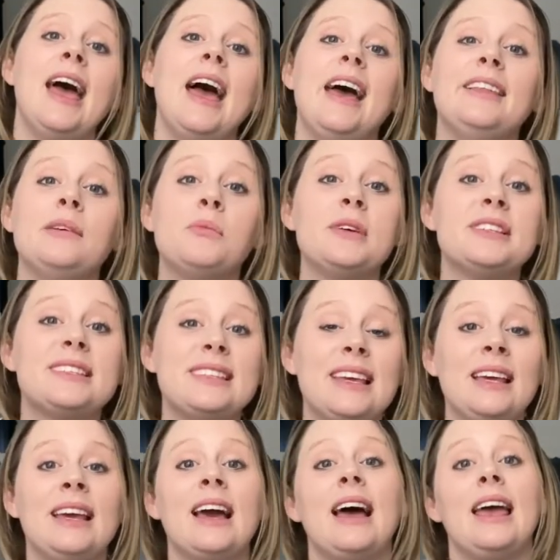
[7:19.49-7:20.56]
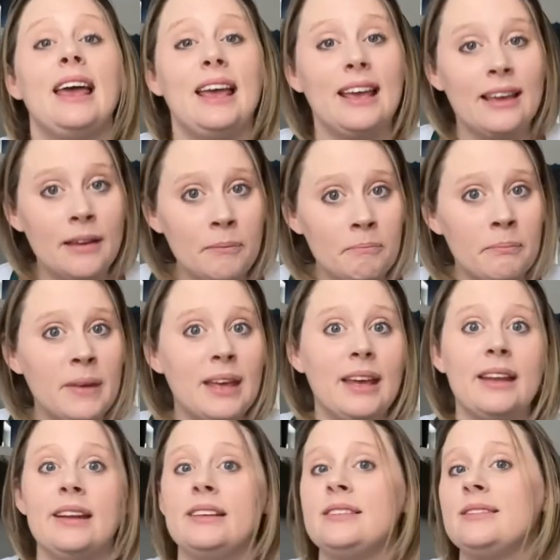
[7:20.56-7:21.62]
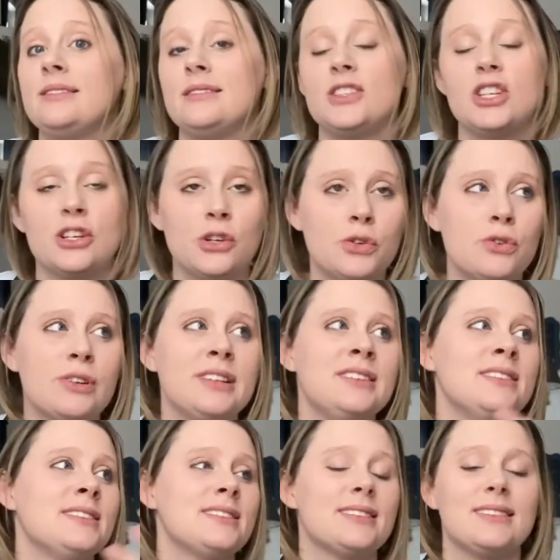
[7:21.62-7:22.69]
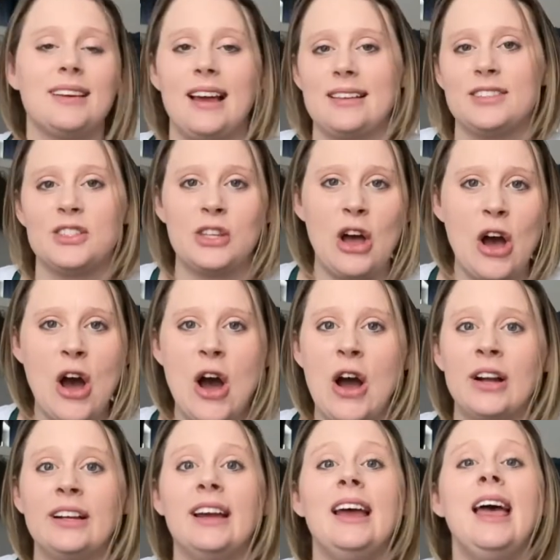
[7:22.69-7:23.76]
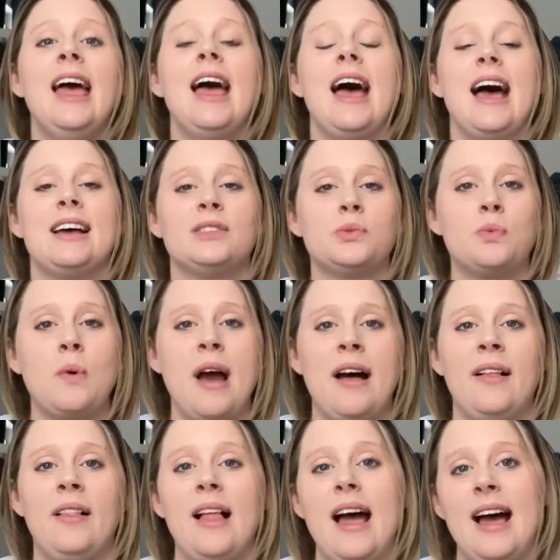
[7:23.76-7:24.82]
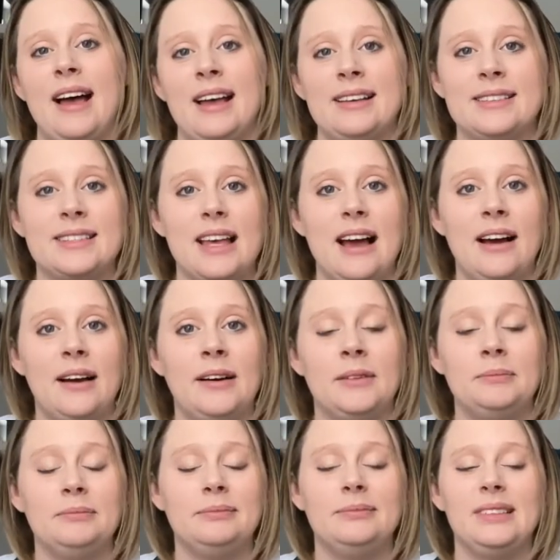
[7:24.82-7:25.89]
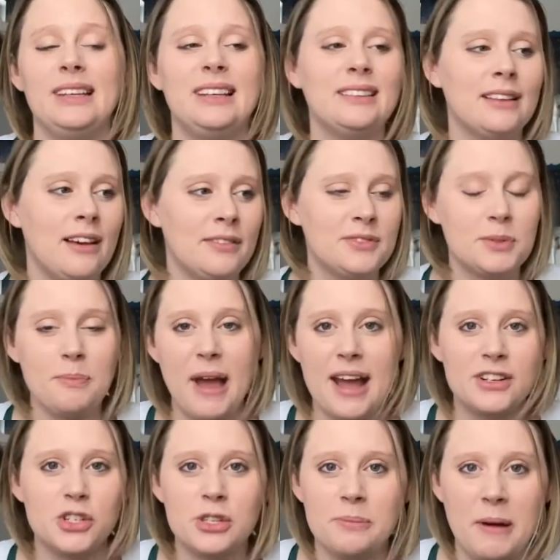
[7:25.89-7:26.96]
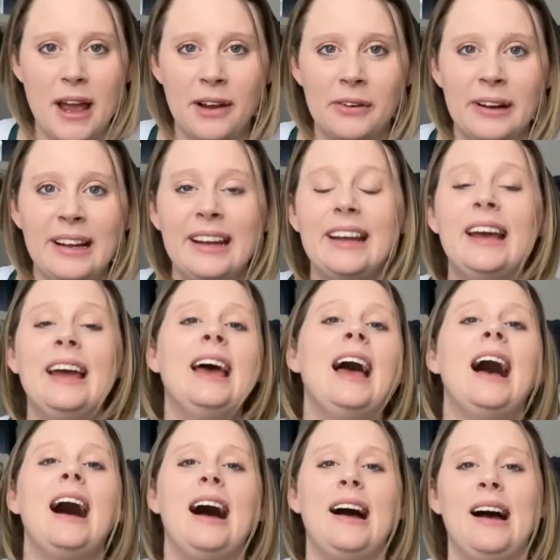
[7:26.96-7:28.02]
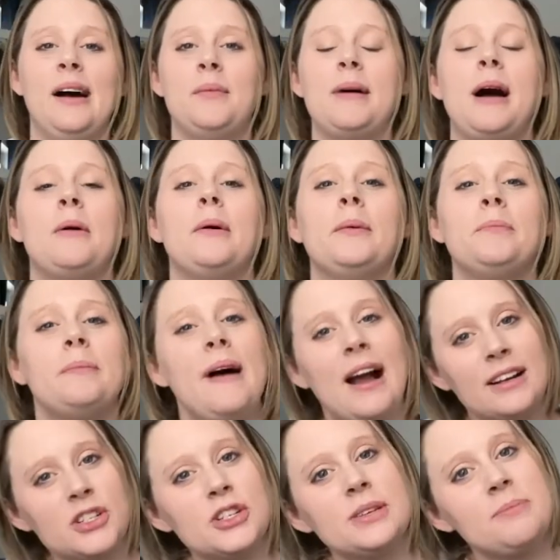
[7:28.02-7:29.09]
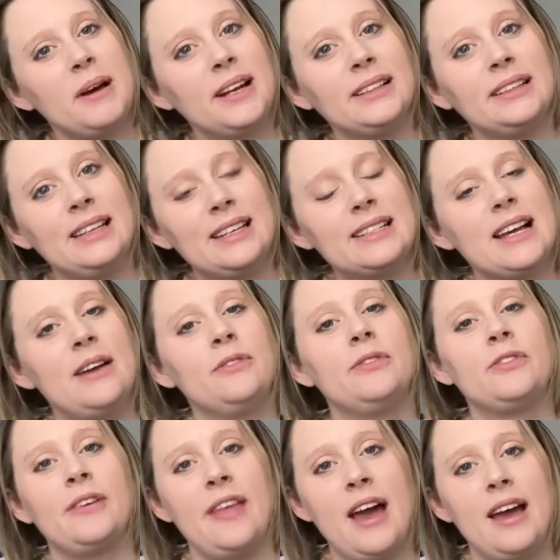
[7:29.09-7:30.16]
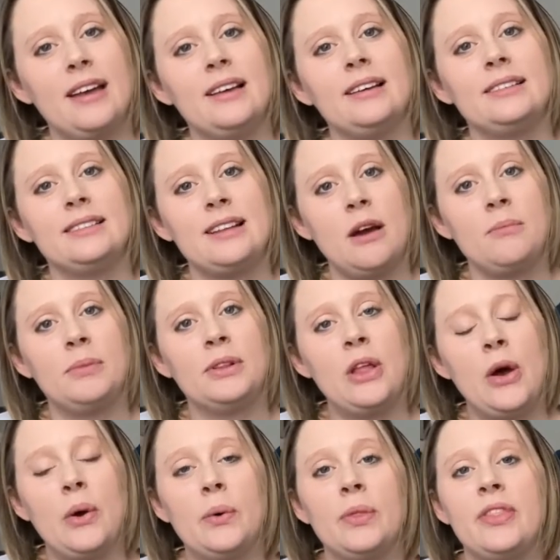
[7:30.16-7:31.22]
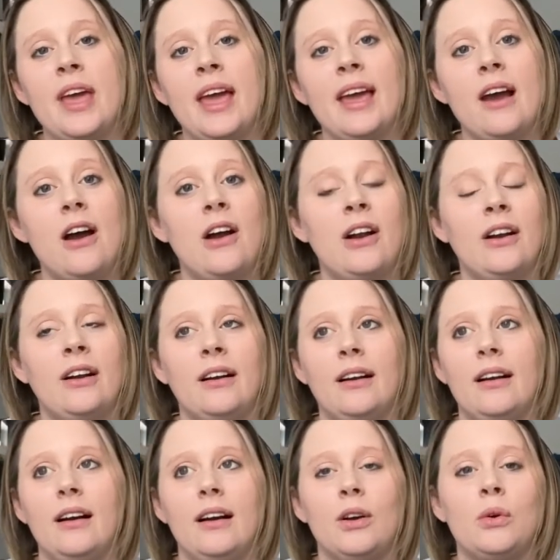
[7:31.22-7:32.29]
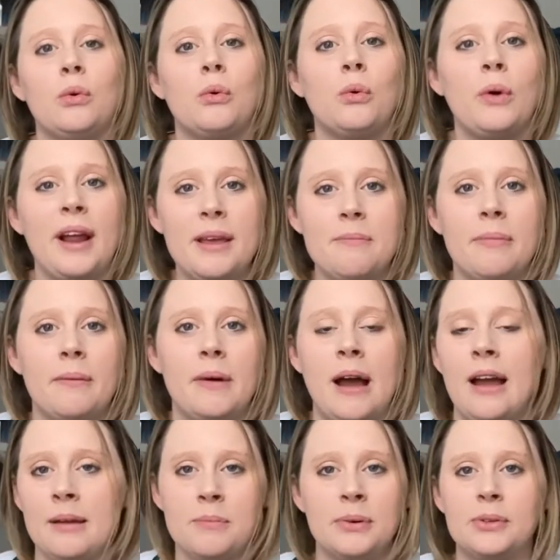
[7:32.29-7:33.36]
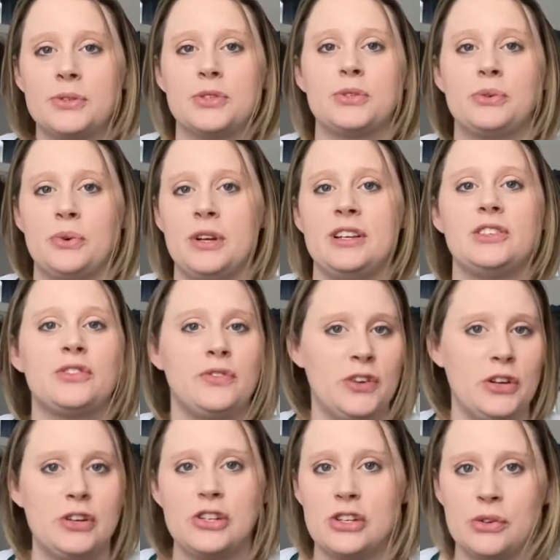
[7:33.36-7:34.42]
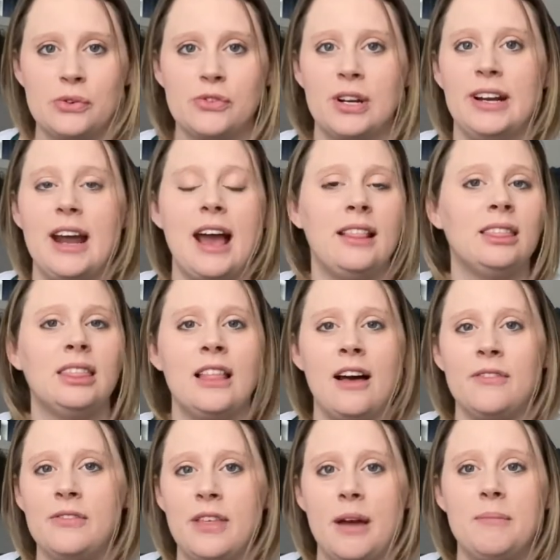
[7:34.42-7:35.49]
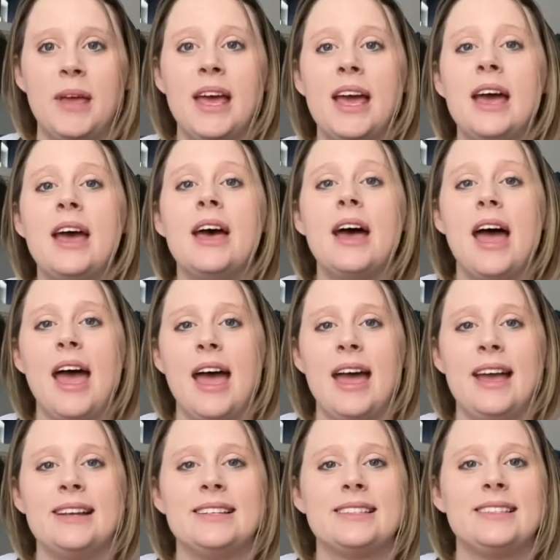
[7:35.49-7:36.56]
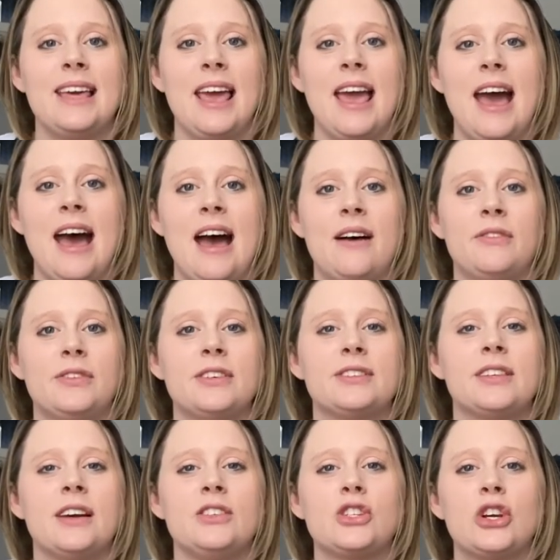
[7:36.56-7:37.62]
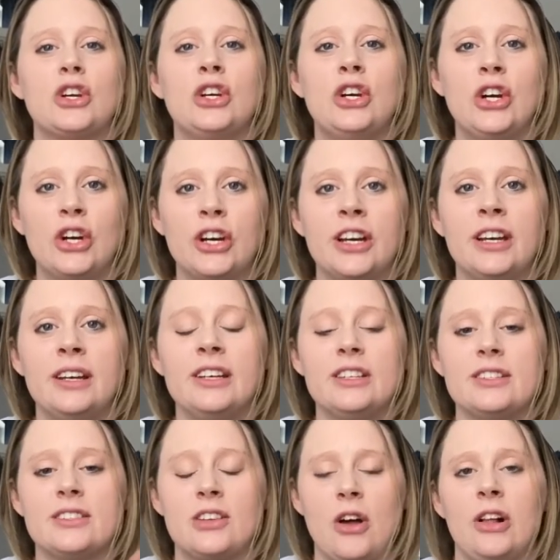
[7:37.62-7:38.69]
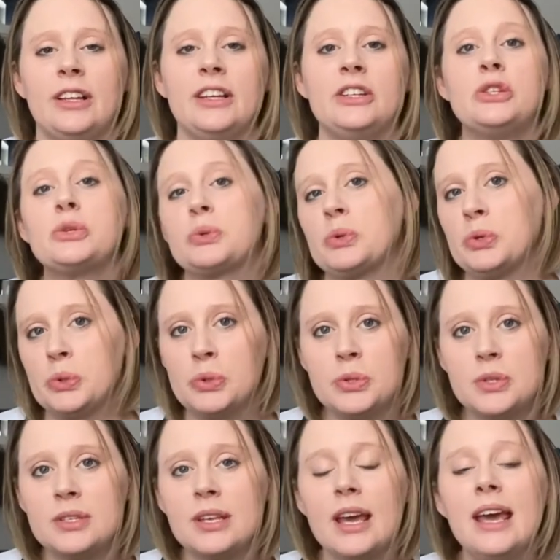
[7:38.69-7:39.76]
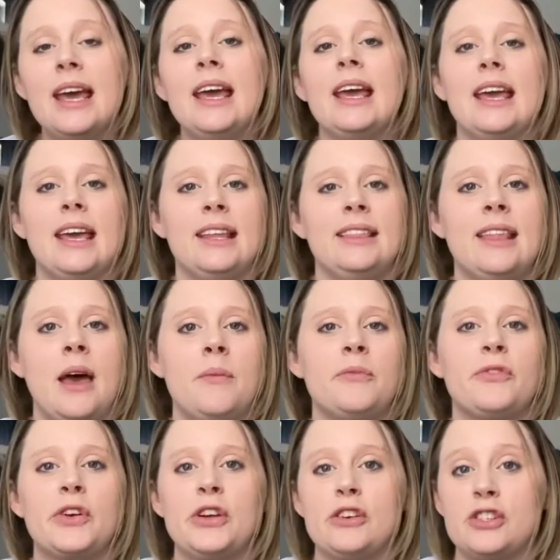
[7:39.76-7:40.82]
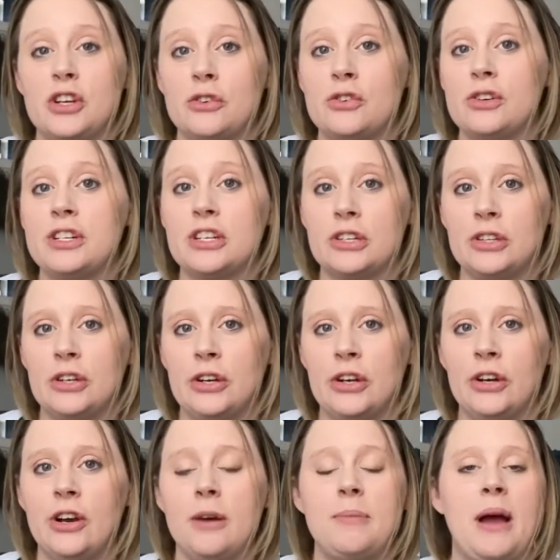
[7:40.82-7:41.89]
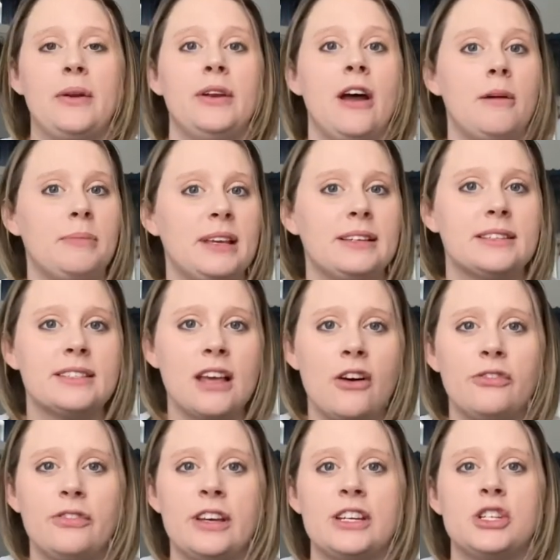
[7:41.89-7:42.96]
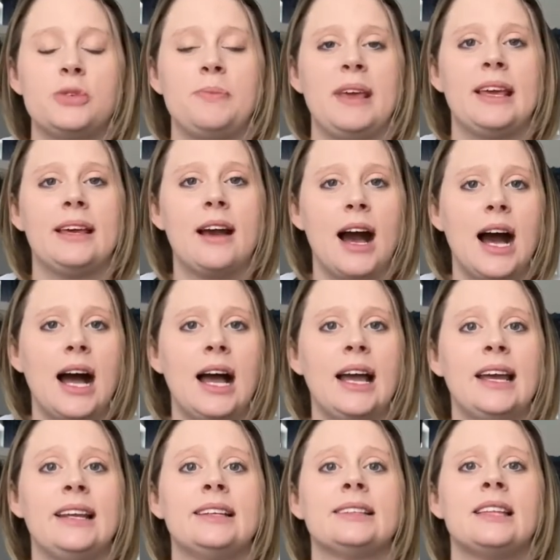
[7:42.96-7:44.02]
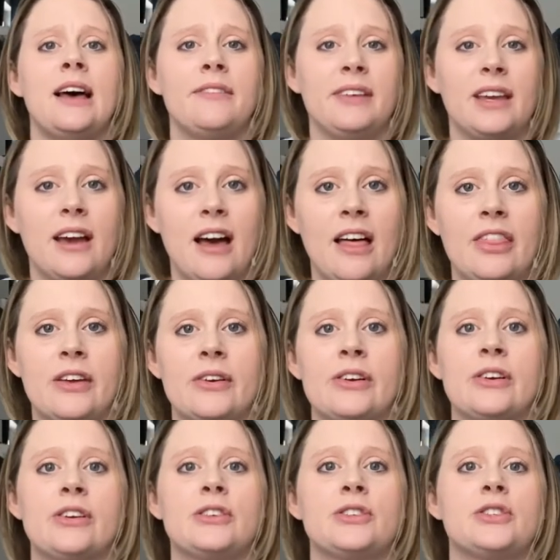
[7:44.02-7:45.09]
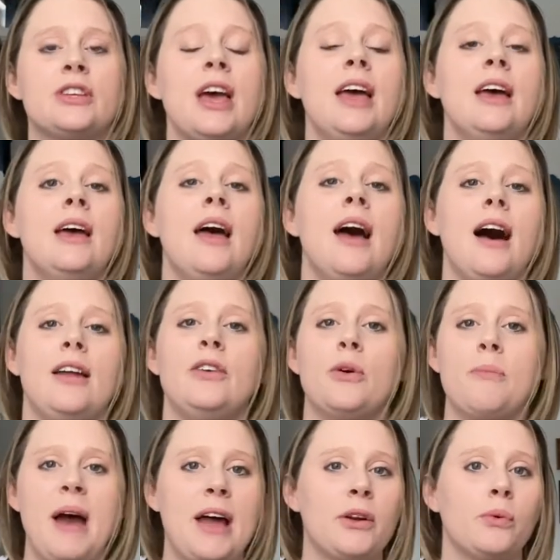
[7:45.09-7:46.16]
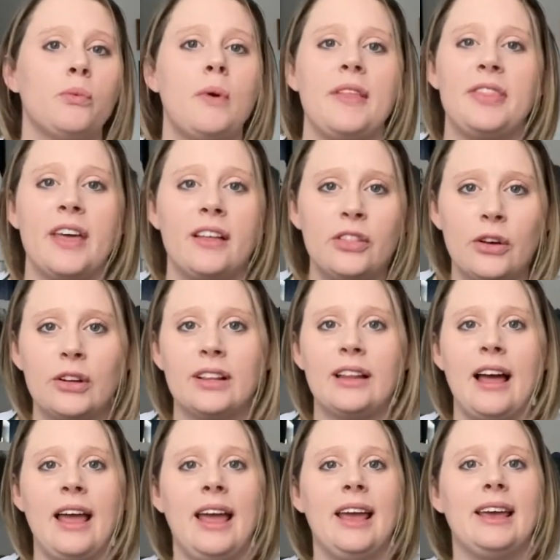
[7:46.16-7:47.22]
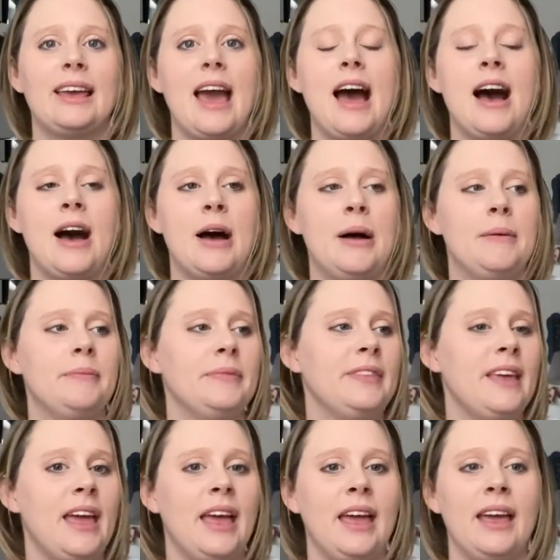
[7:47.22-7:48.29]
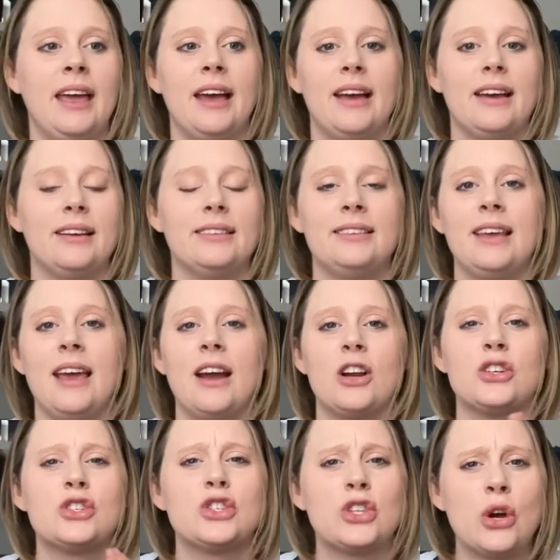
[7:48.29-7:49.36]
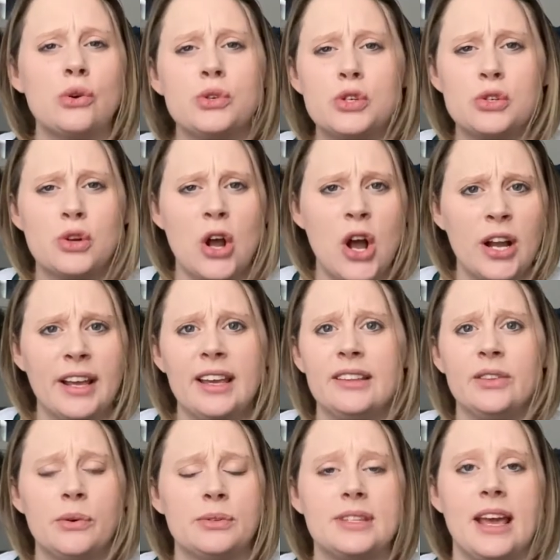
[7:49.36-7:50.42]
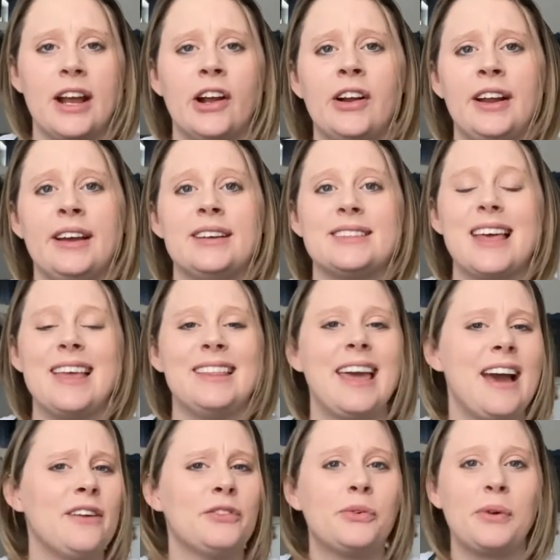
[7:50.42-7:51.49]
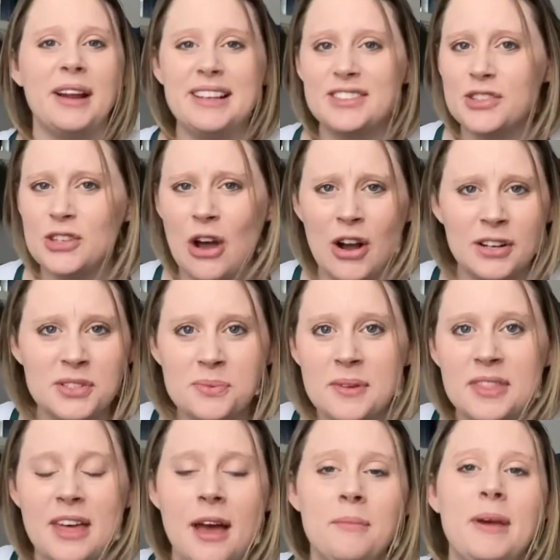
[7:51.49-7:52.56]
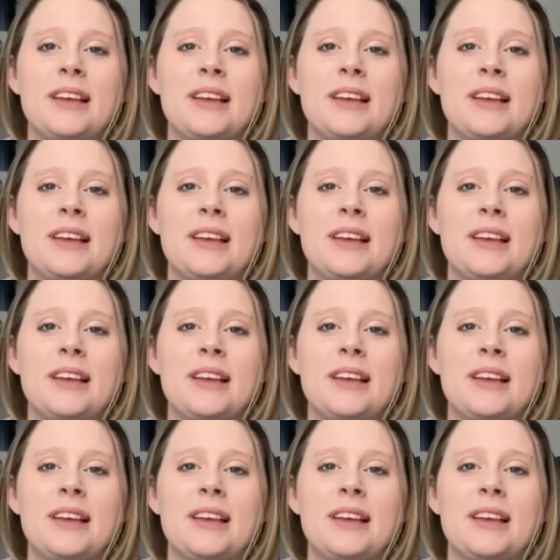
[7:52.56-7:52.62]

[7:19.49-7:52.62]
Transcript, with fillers: And then we sing a hymn and a children's song, as well as um, he loves Patch the Pirate. Um, I'll actually put a link down for that down below. They are great Bible stories for your children. I love them. And they have such good, solid truths in them for your children to learn about not being selfish, being kind, loving others, no matter what they look like. Um, they they are so strong in those areas and they have great songs with them.